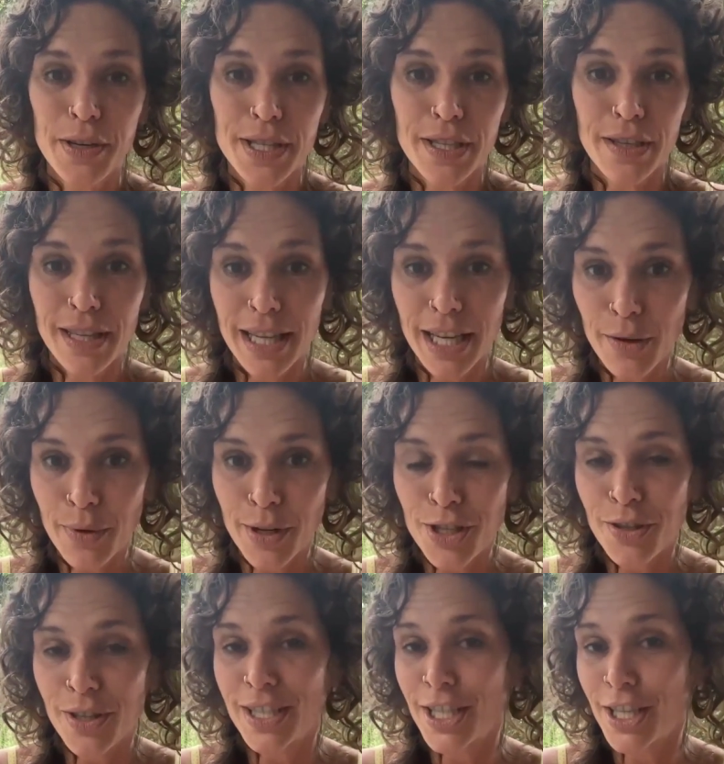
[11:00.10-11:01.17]
crystal clear
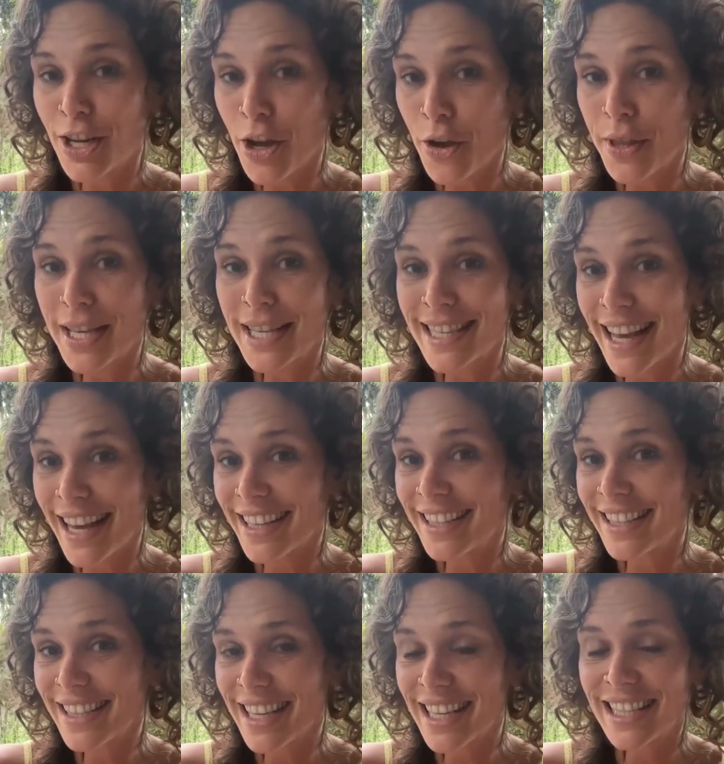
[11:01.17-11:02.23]
once you get to know these
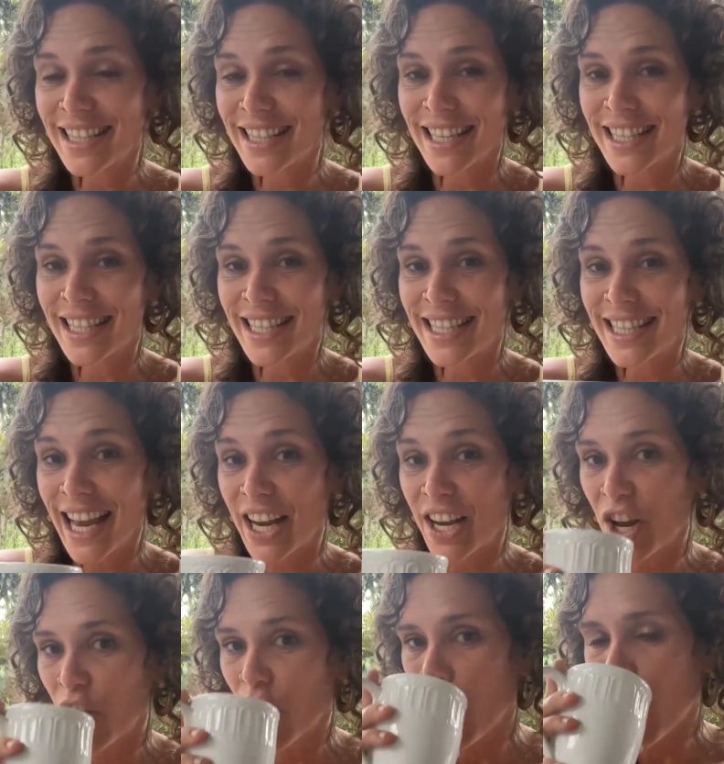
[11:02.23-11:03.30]
signs. It's insane.